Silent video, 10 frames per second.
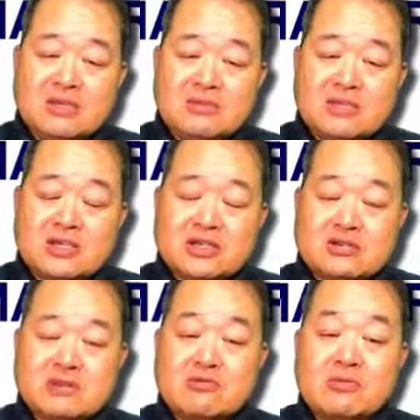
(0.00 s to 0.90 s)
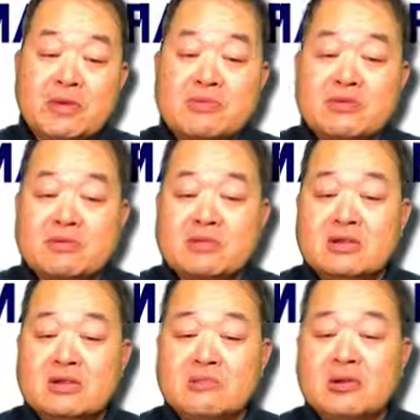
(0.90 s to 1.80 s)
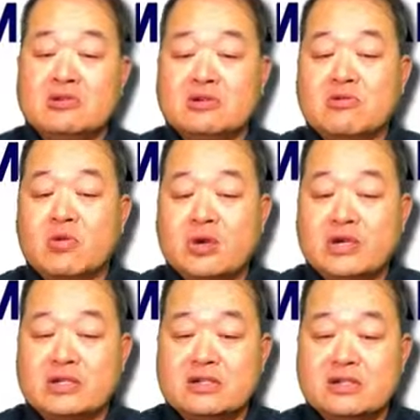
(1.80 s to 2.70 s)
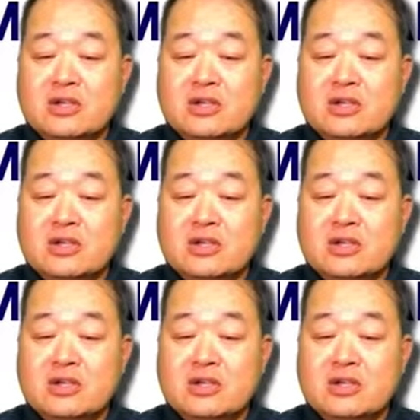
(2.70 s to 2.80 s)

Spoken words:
Because remember, component one